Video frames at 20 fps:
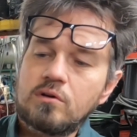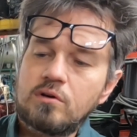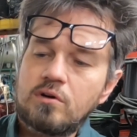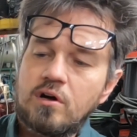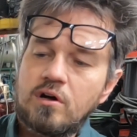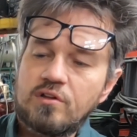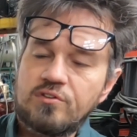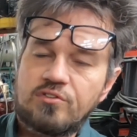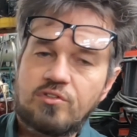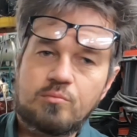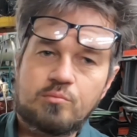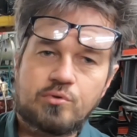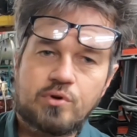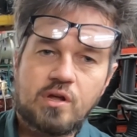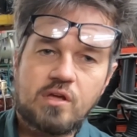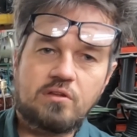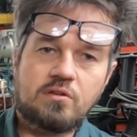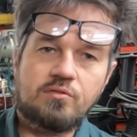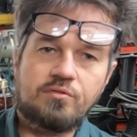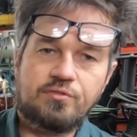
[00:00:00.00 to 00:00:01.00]
caused the
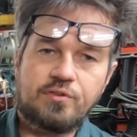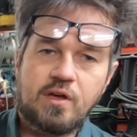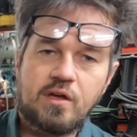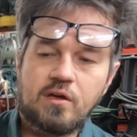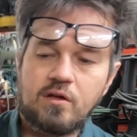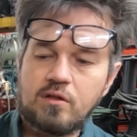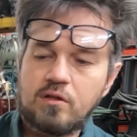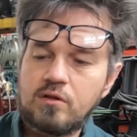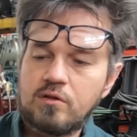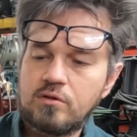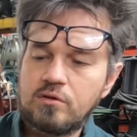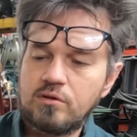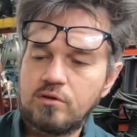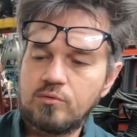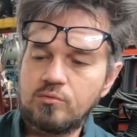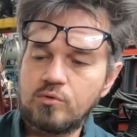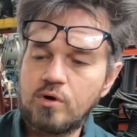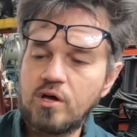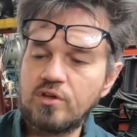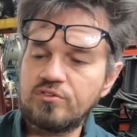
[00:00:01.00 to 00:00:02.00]
braid to fail.
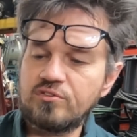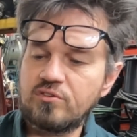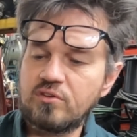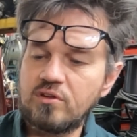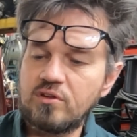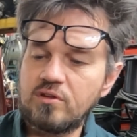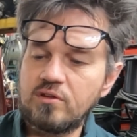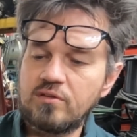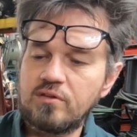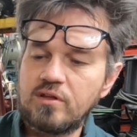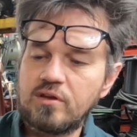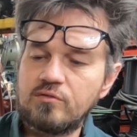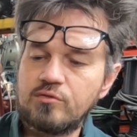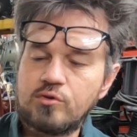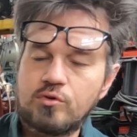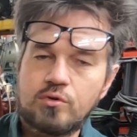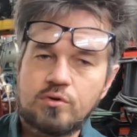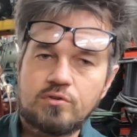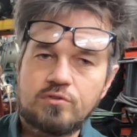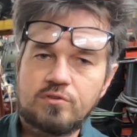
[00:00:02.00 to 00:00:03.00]
It rusted, and then
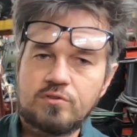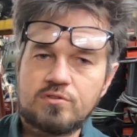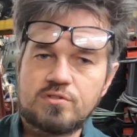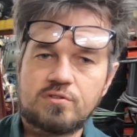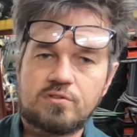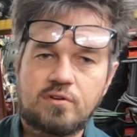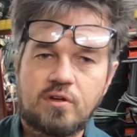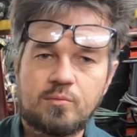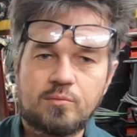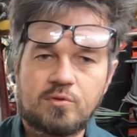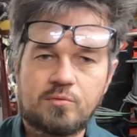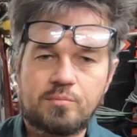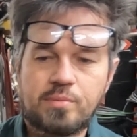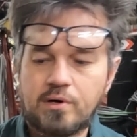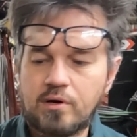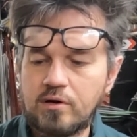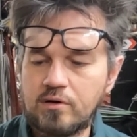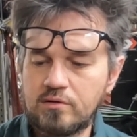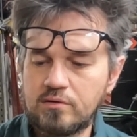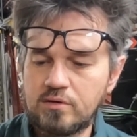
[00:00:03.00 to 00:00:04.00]
of course it just comes
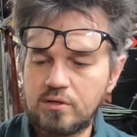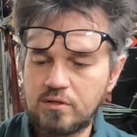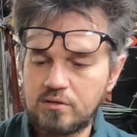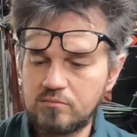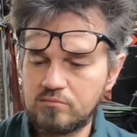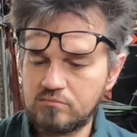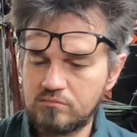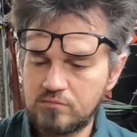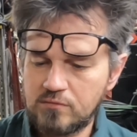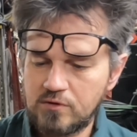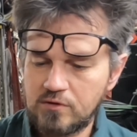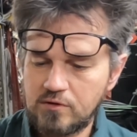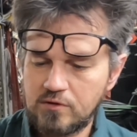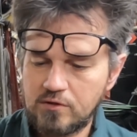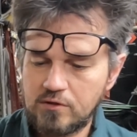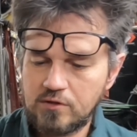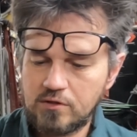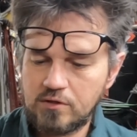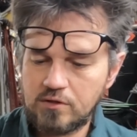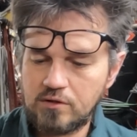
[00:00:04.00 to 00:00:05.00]
apart, and then
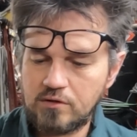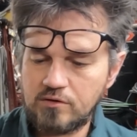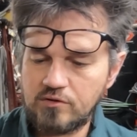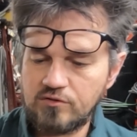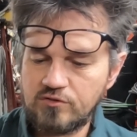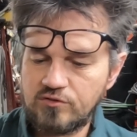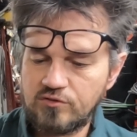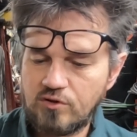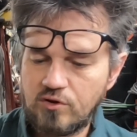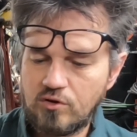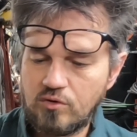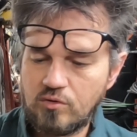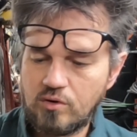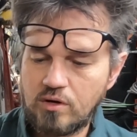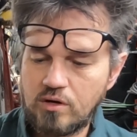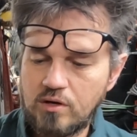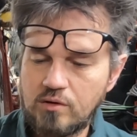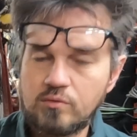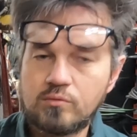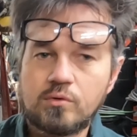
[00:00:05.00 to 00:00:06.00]
there is
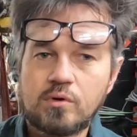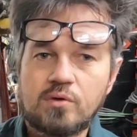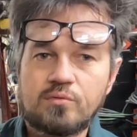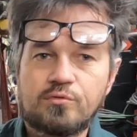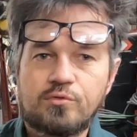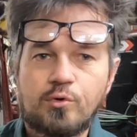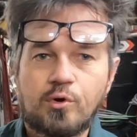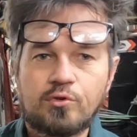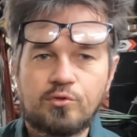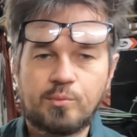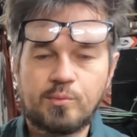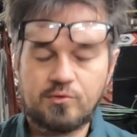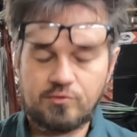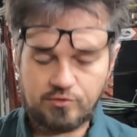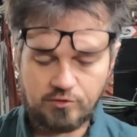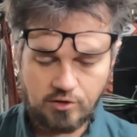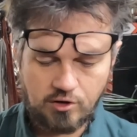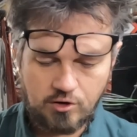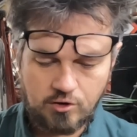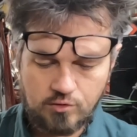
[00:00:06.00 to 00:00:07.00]
no reinforcement
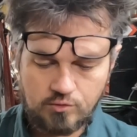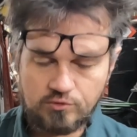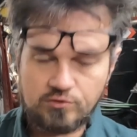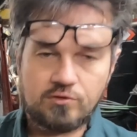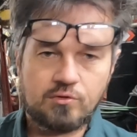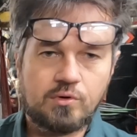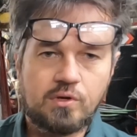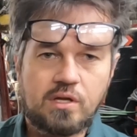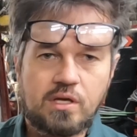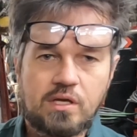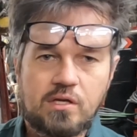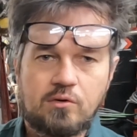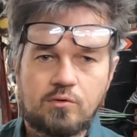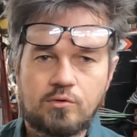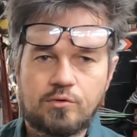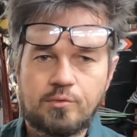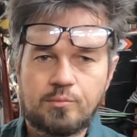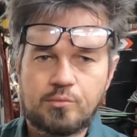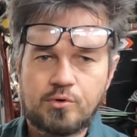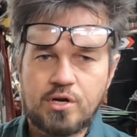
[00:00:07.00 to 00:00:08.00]
for the hose, so it can't
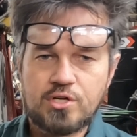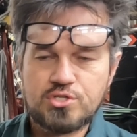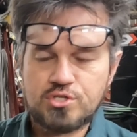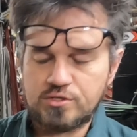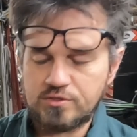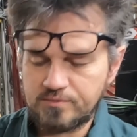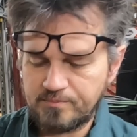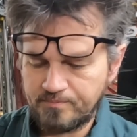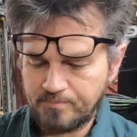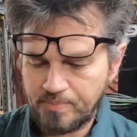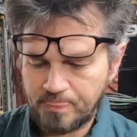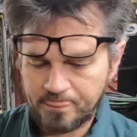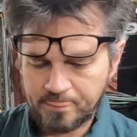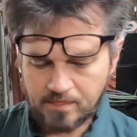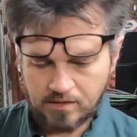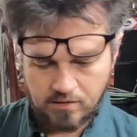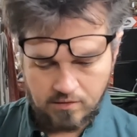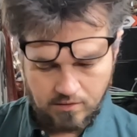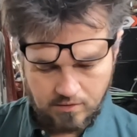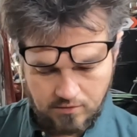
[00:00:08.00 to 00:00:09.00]
hold the pressure.
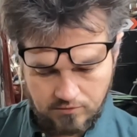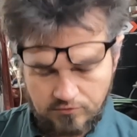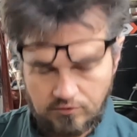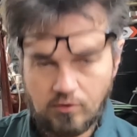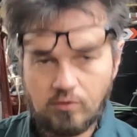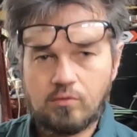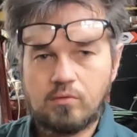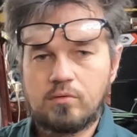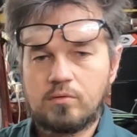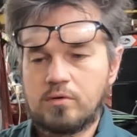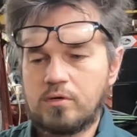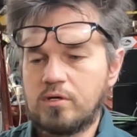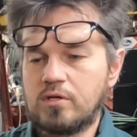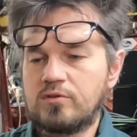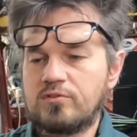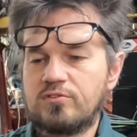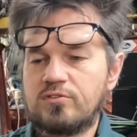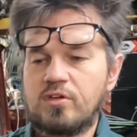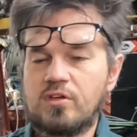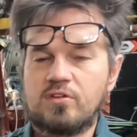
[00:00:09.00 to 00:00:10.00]
So
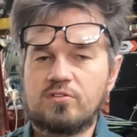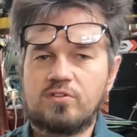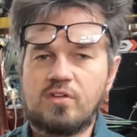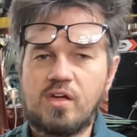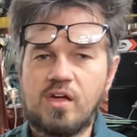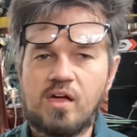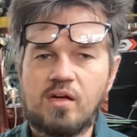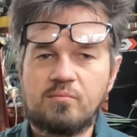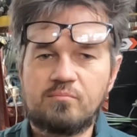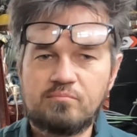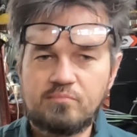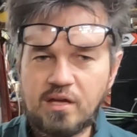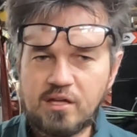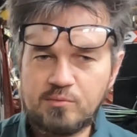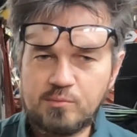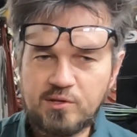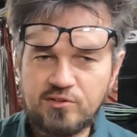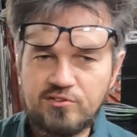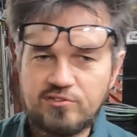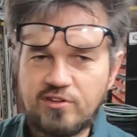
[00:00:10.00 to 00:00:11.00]
he says,
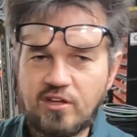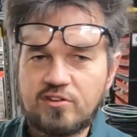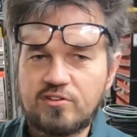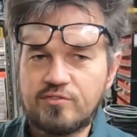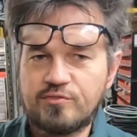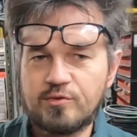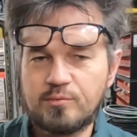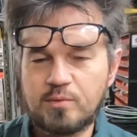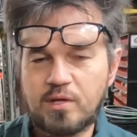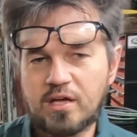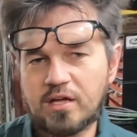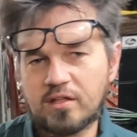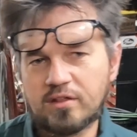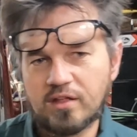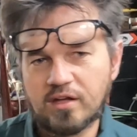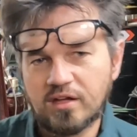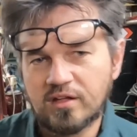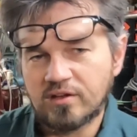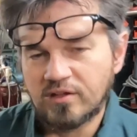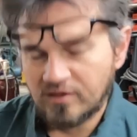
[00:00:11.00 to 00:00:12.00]
make me 6 of them like
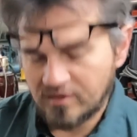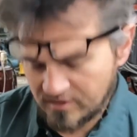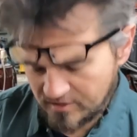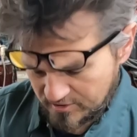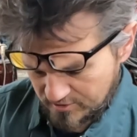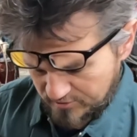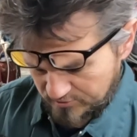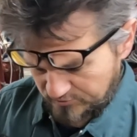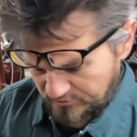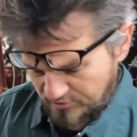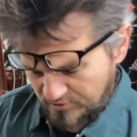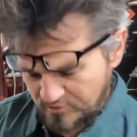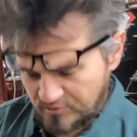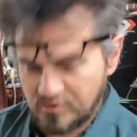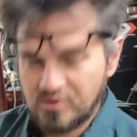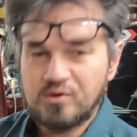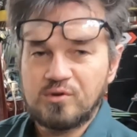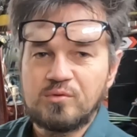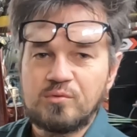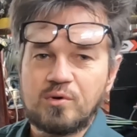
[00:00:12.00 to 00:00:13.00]
that.
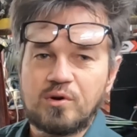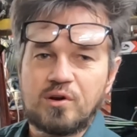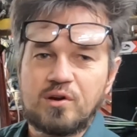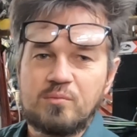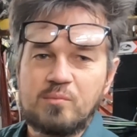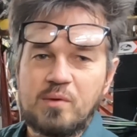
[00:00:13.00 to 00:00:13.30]
So we're going